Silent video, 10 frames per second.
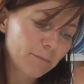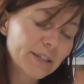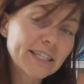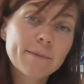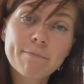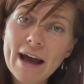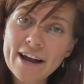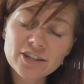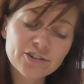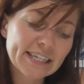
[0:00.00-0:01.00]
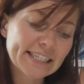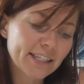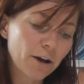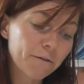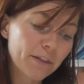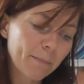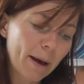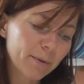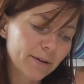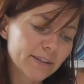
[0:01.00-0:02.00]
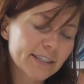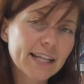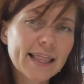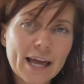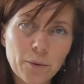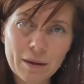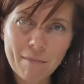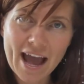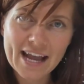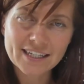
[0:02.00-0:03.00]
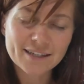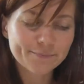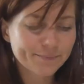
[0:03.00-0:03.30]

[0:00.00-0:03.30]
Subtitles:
push the boundaries of the bubbles that we made.